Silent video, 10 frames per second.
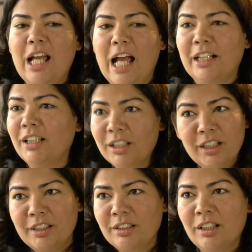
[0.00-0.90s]
and
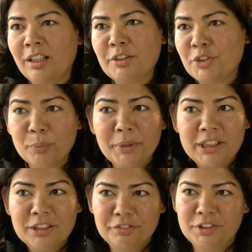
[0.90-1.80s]
learning so many
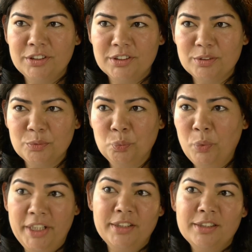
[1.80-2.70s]
different
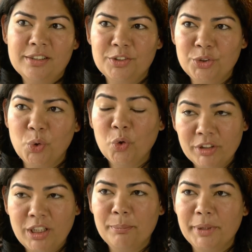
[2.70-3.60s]
ways to
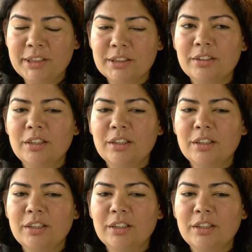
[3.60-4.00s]
overcome it,